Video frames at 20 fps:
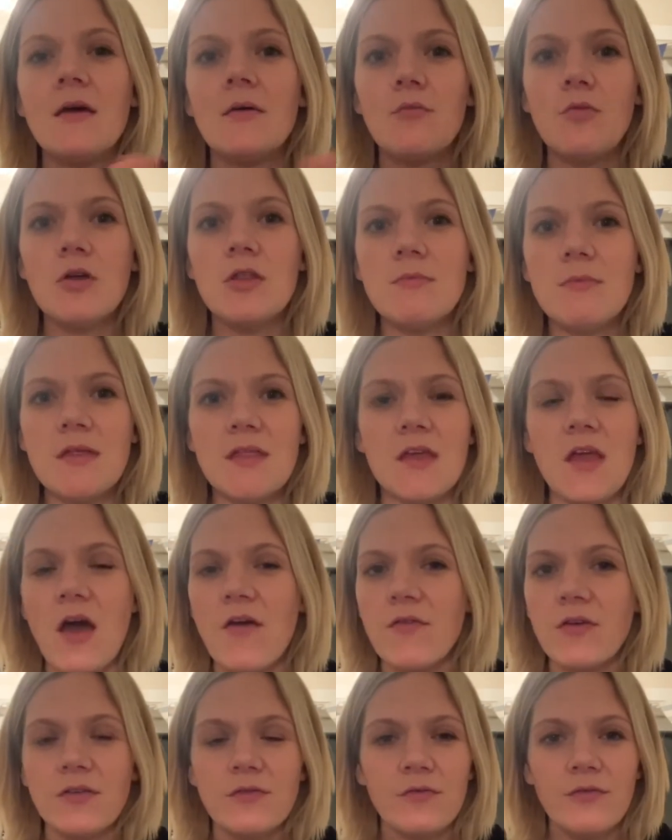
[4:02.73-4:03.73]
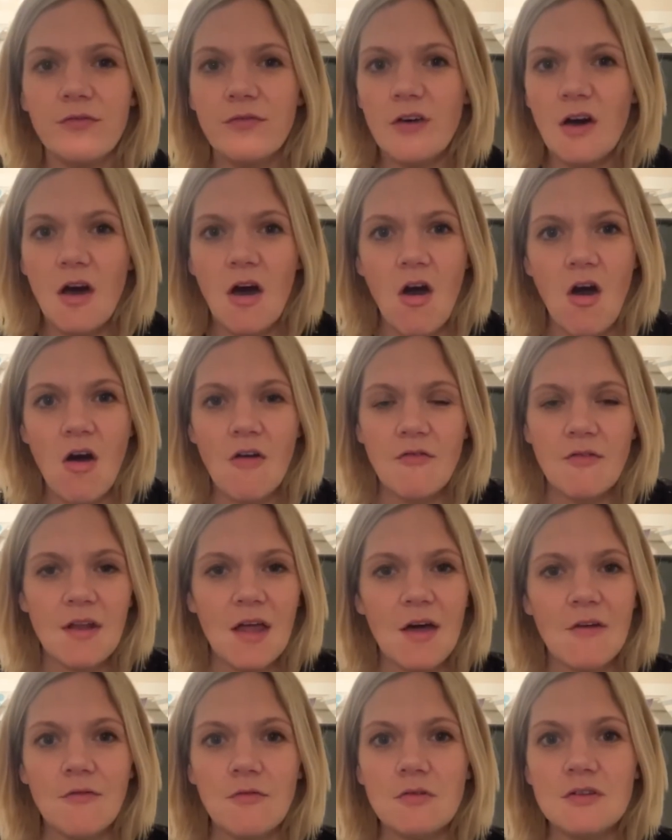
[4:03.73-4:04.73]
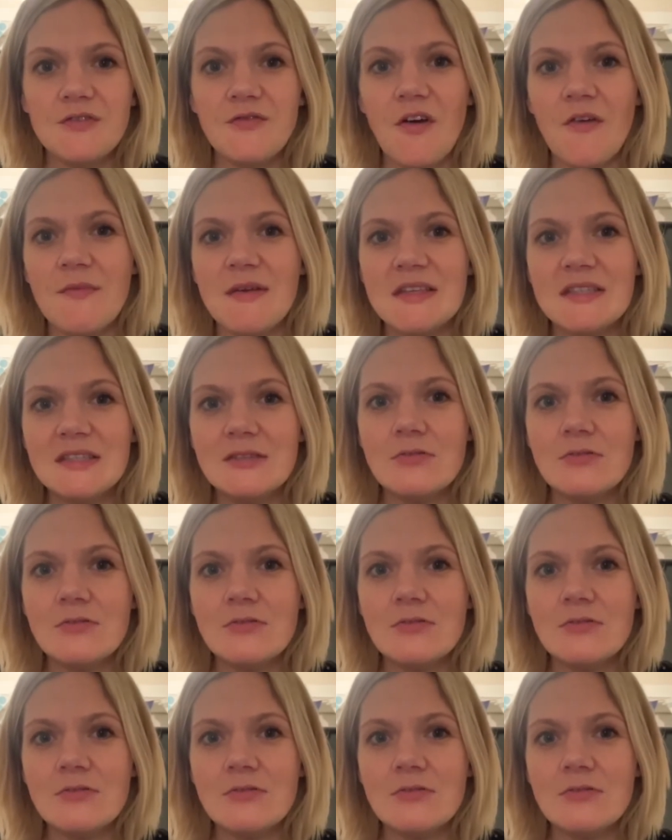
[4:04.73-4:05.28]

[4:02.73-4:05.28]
put them in the oven for half an hour, 45 minutes,